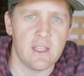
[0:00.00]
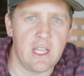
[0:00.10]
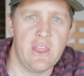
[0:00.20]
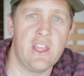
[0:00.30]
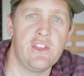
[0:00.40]

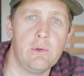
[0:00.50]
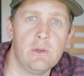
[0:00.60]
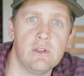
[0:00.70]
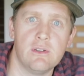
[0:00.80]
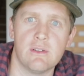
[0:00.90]
and then you
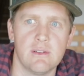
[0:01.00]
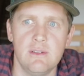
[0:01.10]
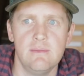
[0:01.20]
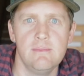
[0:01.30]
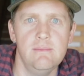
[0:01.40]

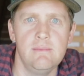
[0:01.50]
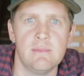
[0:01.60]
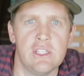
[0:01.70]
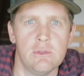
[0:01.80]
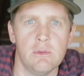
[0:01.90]

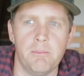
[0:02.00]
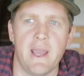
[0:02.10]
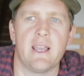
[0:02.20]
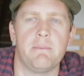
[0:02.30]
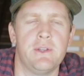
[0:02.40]
will
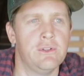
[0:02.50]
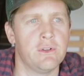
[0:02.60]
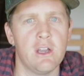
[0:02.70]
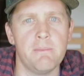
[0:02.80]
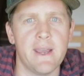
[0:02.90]
pack up and you'll
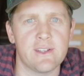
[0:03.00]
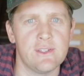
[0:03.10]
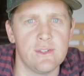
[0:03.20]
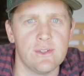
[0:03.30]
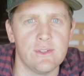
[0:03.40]
go back
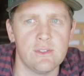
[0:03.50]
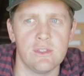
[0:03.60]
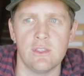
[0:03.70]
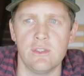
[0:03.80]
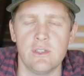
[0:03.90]
to
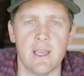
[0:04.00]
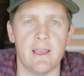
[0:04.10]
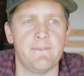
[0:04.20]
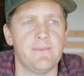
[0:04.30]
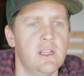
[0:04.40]
the UK.
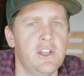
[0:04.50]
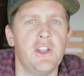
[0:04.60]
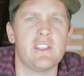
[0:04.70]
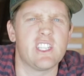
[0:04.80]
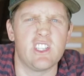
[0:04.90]

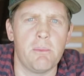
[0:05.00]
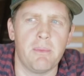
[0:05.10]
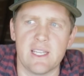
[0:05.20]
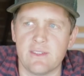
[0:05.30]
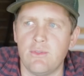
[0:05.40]
This is no
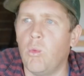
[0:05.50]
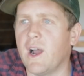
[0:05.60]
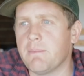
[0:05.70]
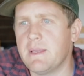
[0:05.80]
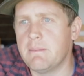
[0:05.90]
place for
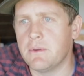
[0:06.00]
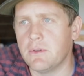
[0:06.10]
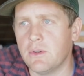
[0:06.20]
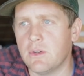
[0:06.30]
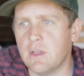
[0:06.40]
white
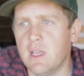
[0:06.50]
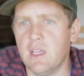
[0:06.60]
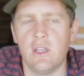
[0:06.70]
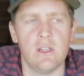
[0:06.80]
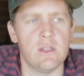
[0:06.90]
people,
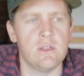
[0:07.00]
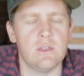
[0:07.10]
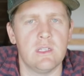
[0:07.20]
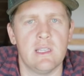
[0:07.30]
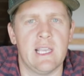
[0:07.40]
they're
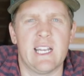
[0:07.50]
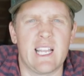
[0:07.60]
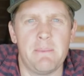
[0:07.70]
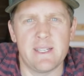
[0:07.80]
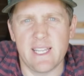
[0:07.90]
going to
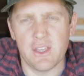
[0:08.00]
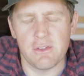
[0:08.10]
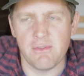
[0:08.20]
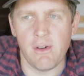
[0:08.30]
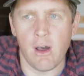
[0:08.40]
come and take
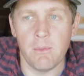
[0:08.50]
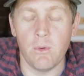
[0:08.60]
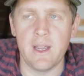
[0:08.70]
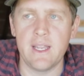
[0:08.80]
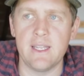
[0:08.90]
your farm
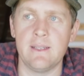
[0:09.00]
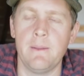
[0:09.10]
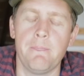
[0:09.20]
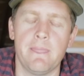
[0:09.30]
away. And